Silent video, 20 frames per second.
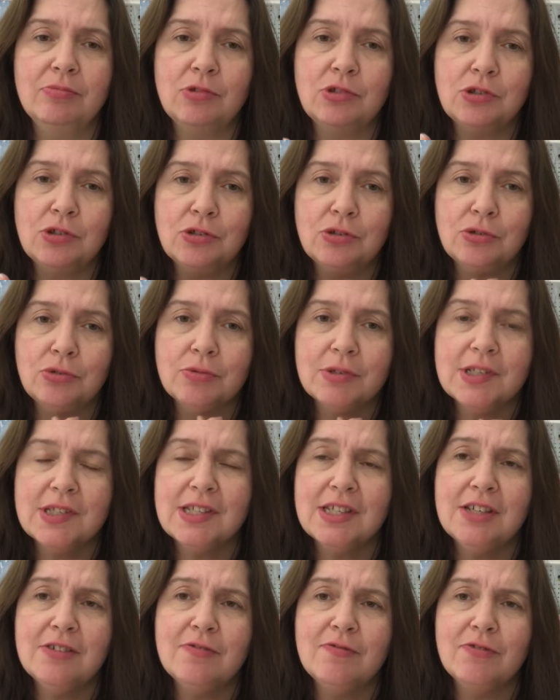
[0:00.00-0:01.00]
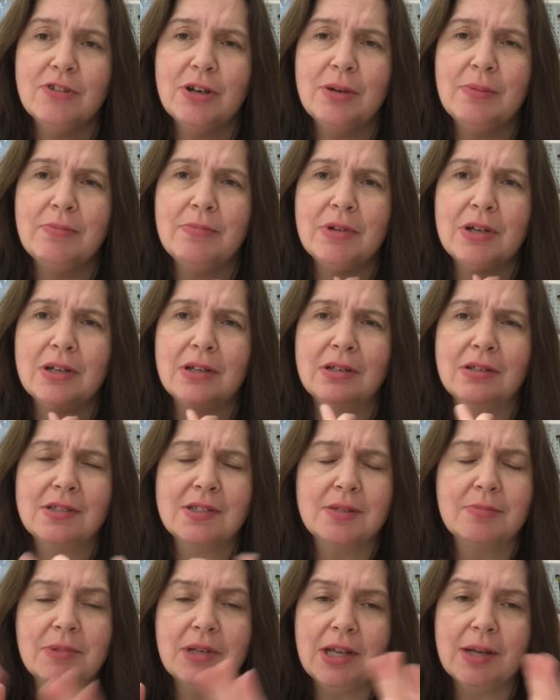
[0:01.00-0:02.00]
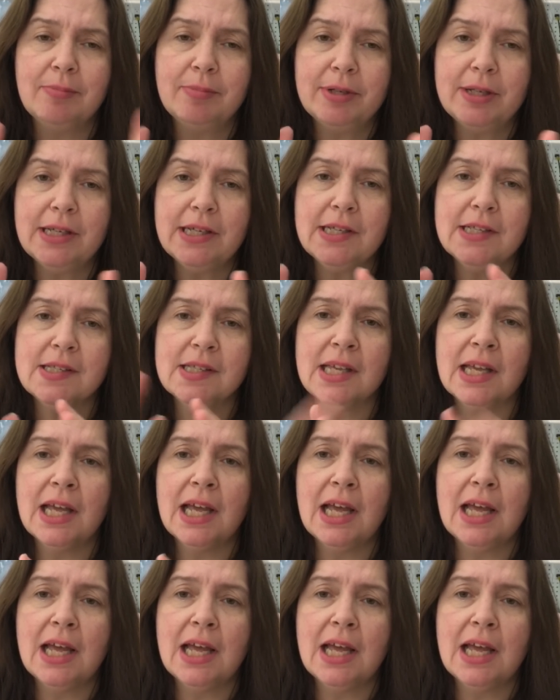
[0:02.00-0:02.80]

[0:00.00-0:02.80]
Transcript: to receive from uh, some companies,